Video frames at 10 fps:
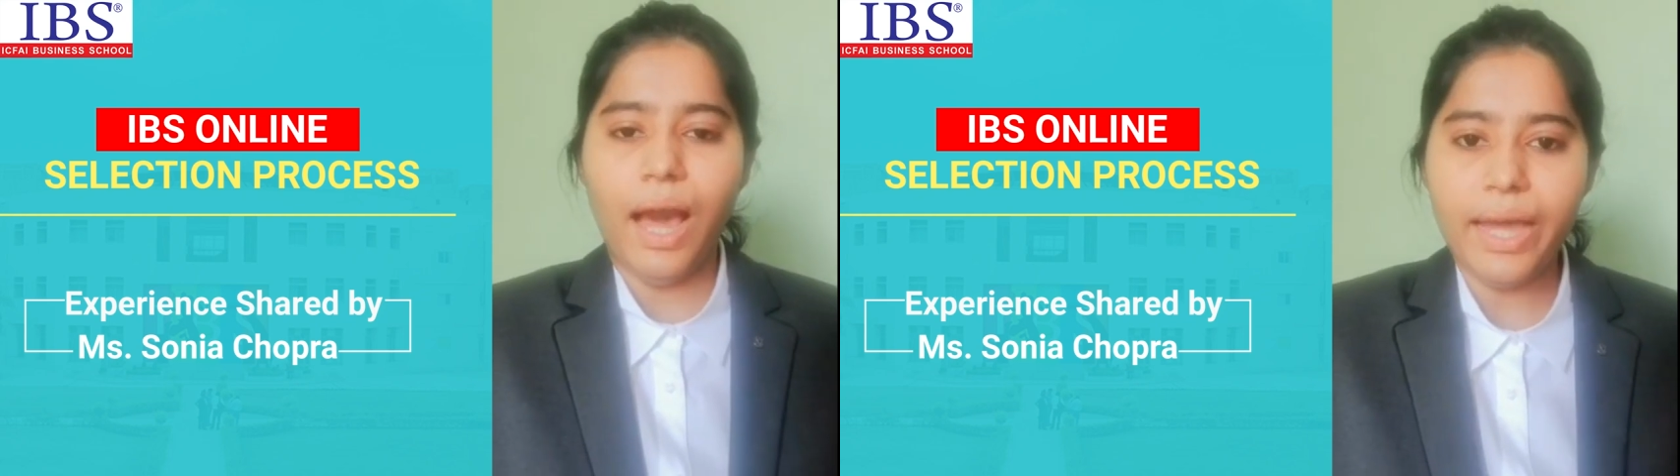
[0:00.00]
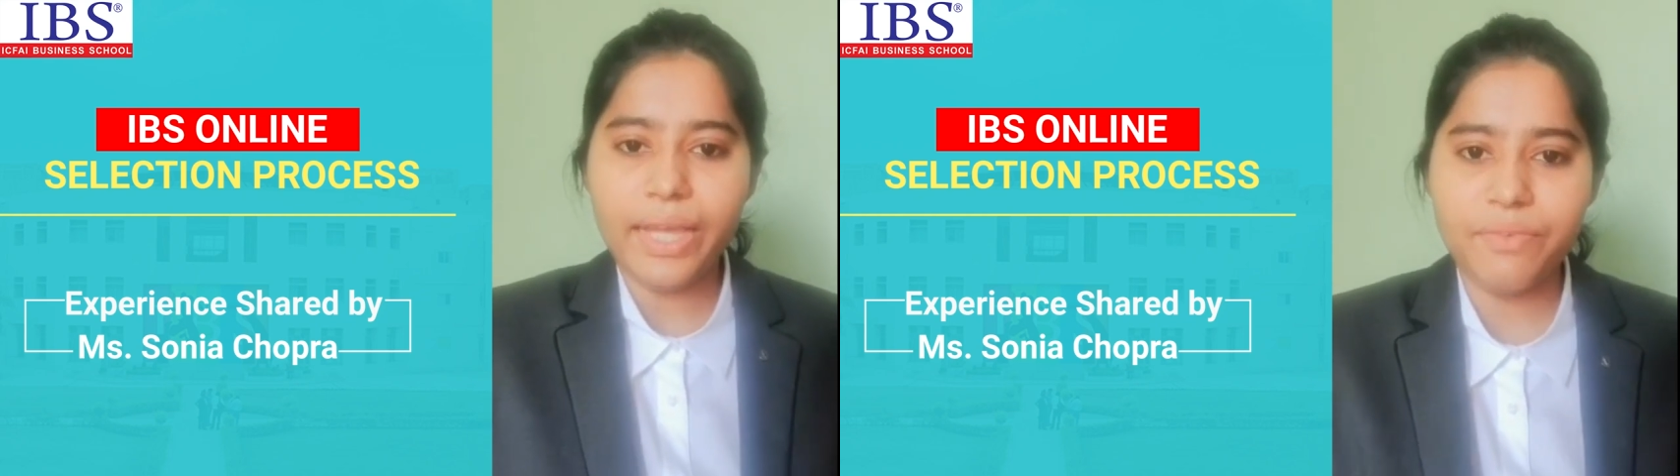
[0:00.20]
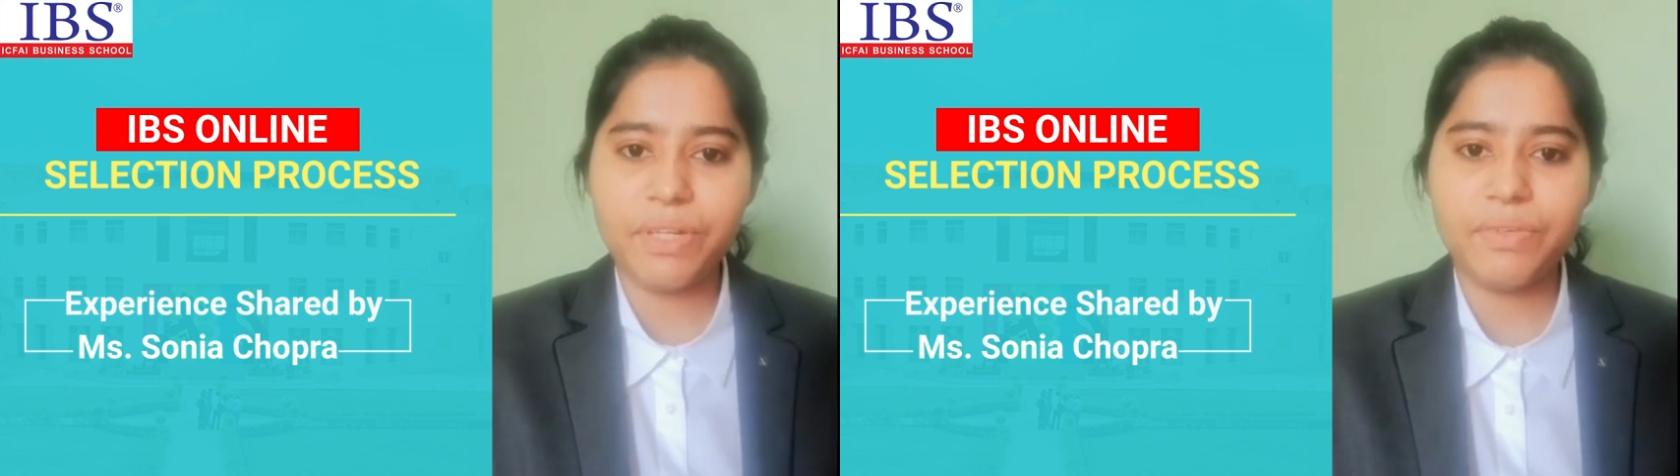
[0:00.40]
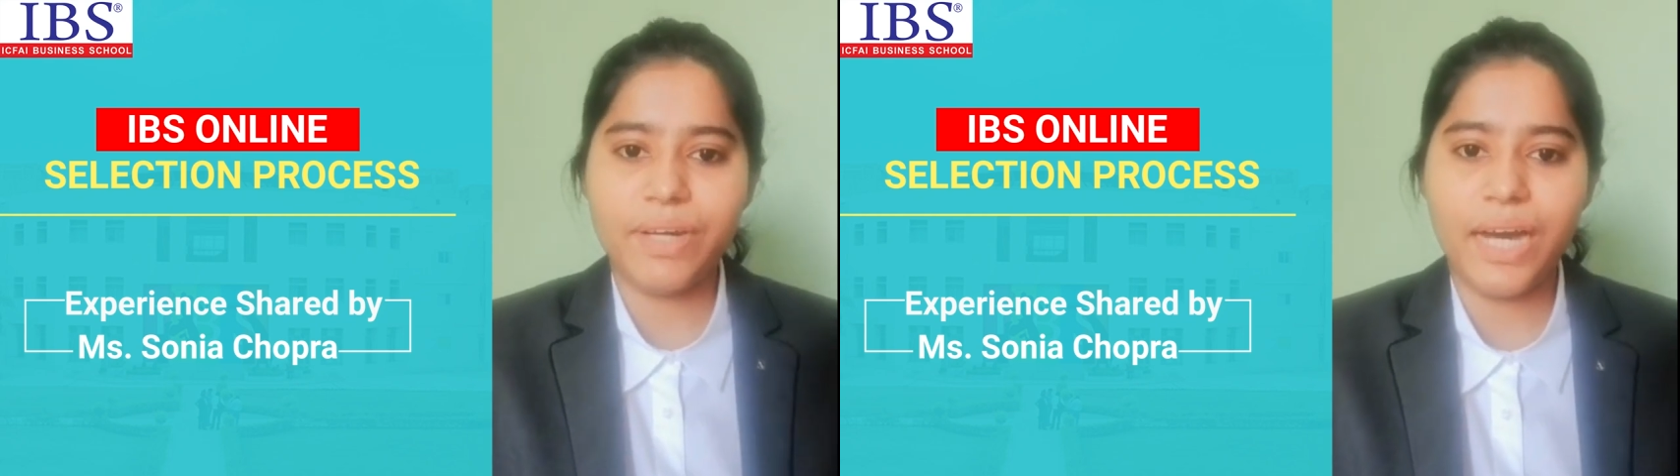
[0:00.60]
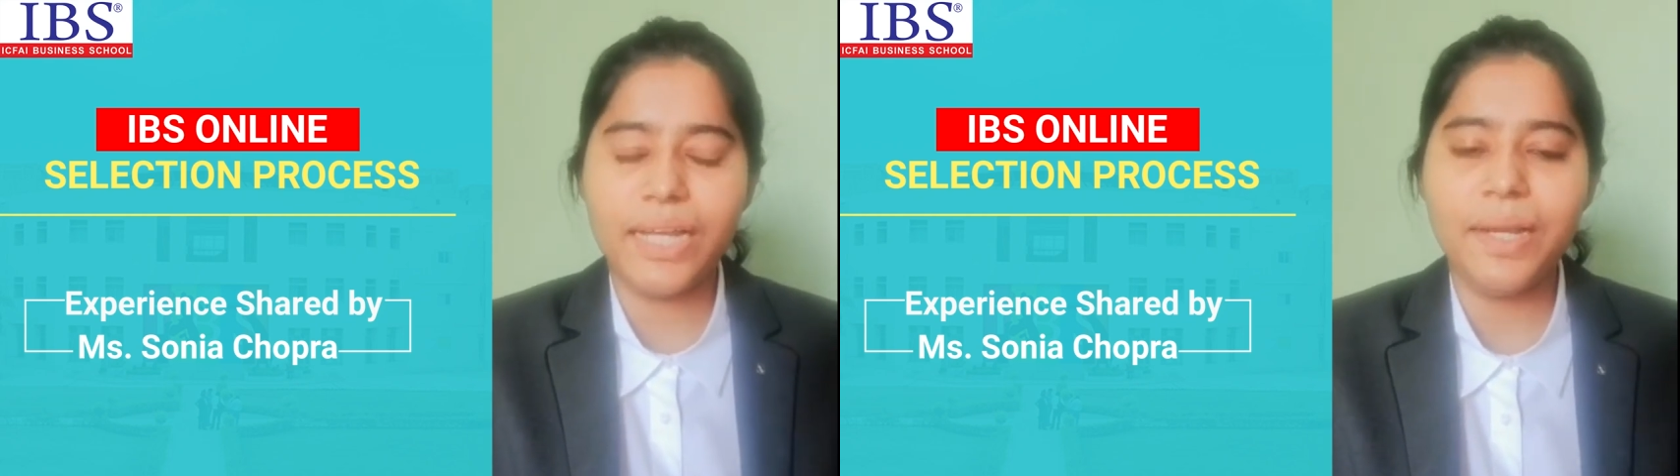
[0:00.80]
Hi
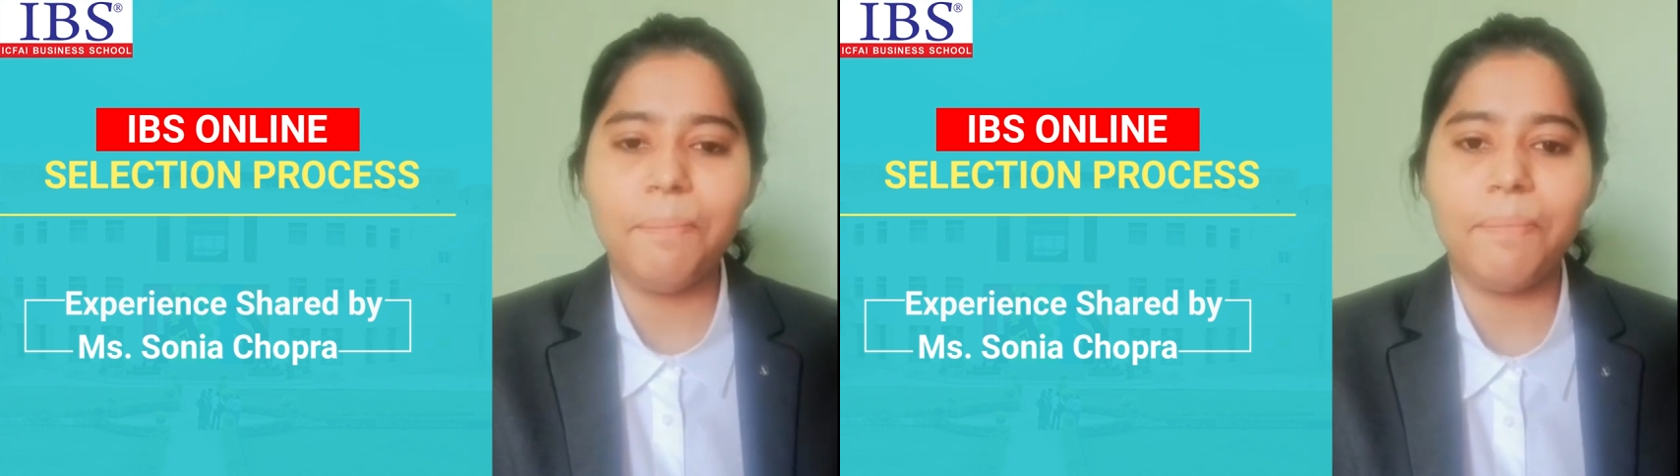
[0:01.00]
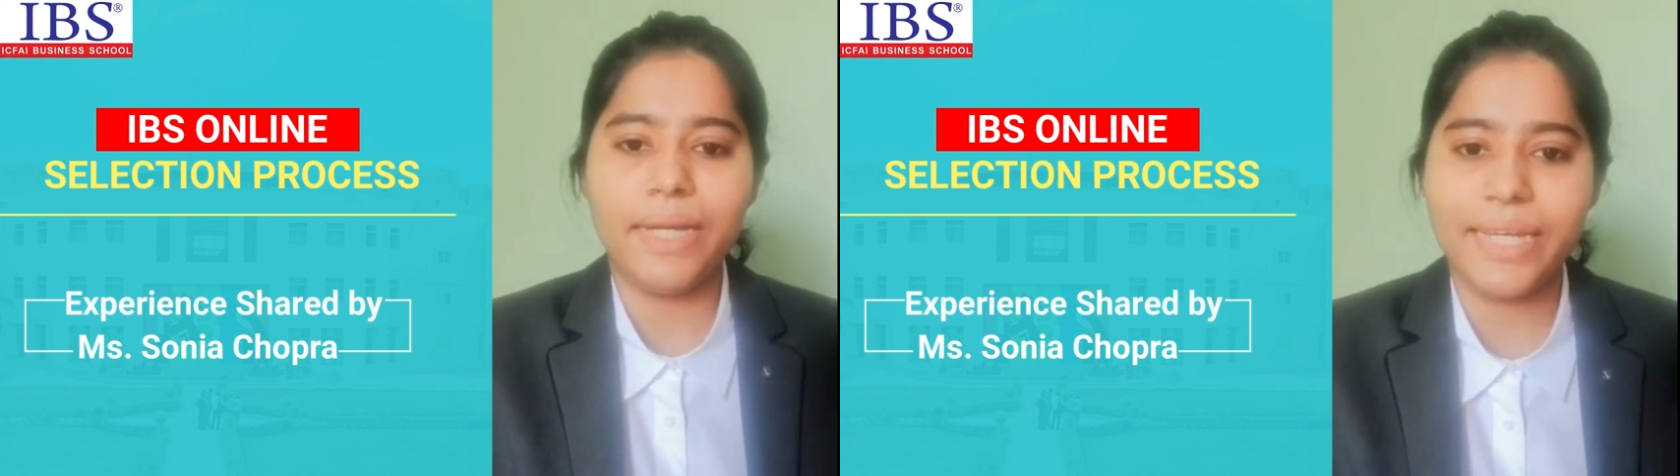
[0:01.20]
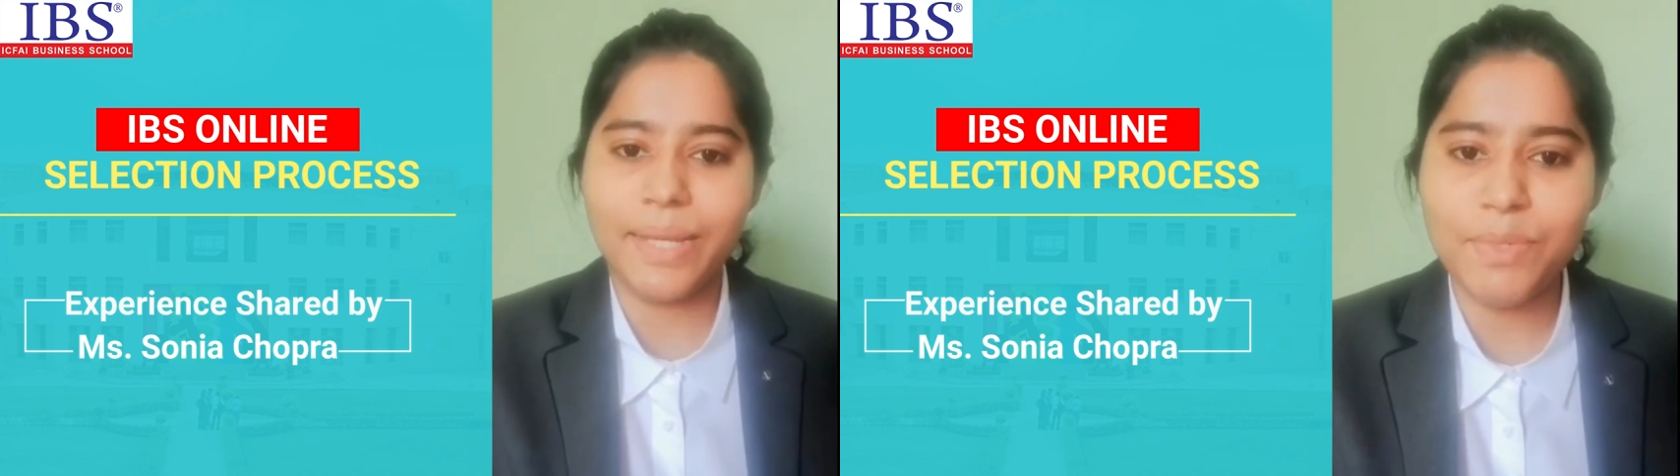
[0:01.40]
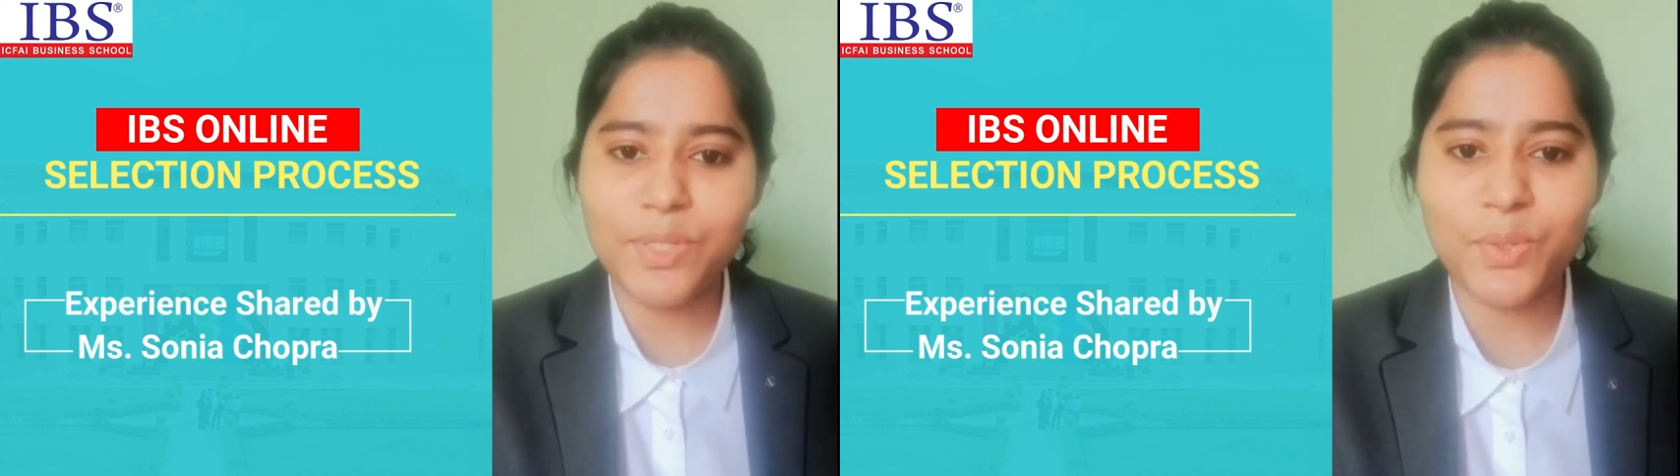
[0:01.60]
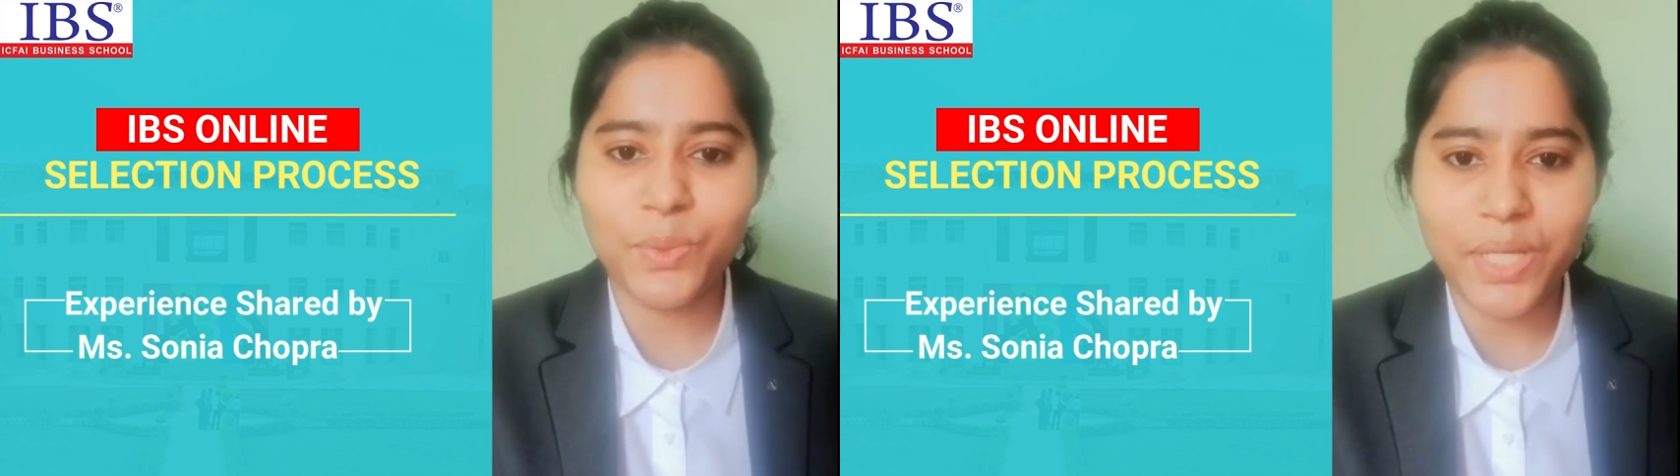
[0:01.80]
everyone, my
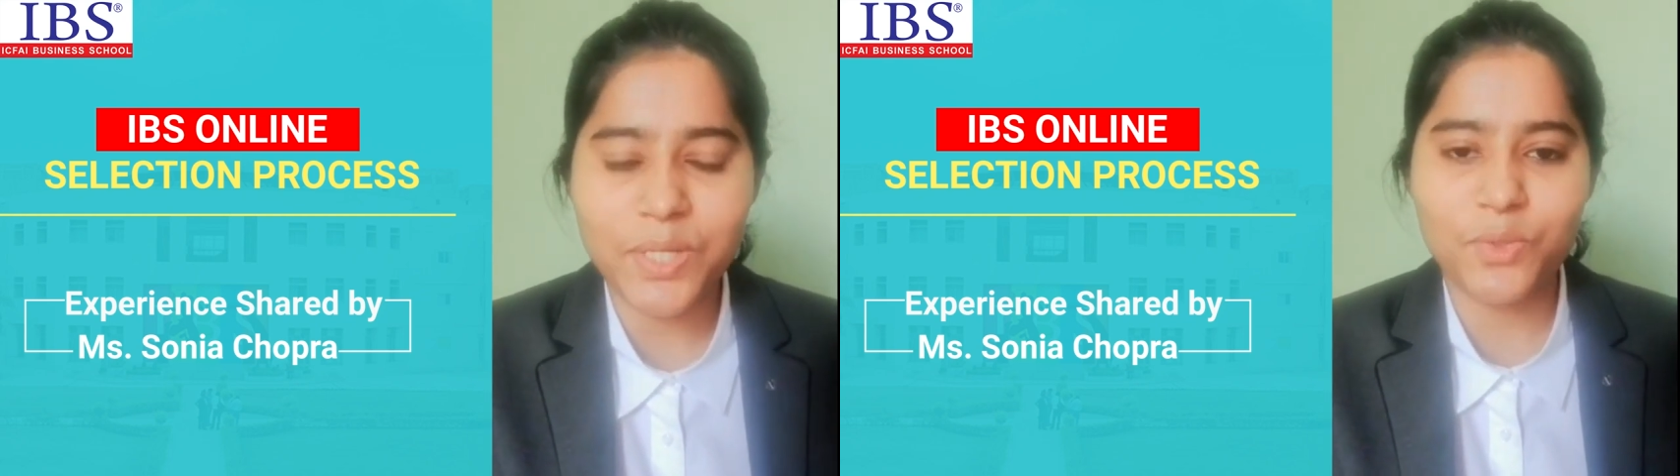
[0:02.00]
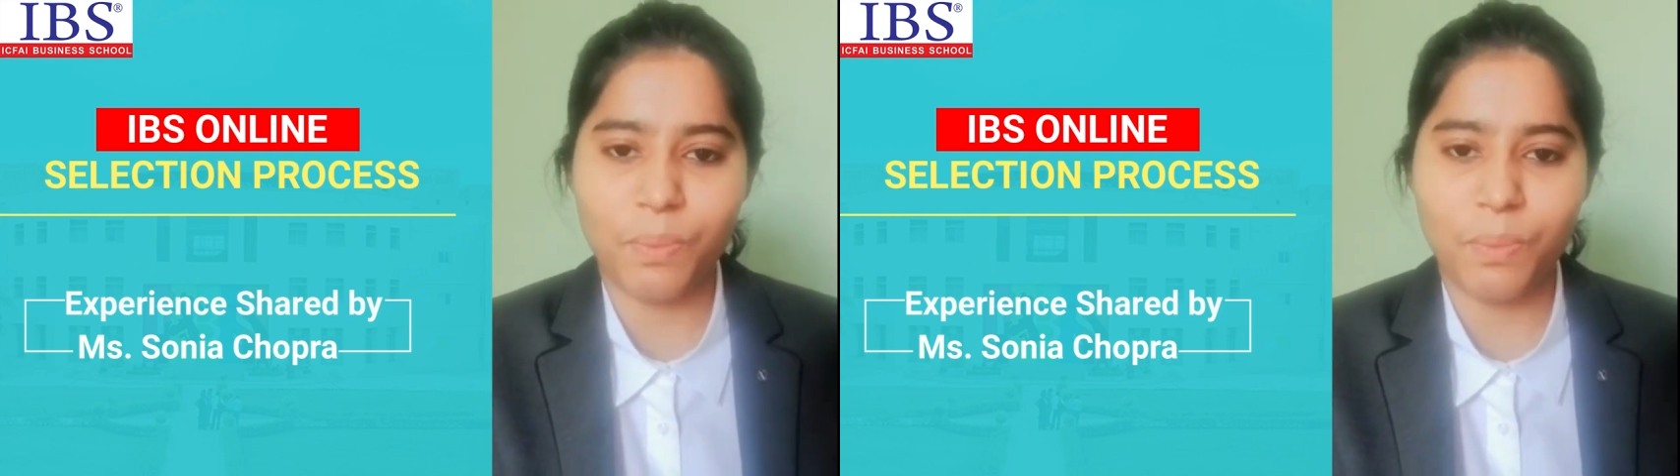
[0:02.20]
name is Sonia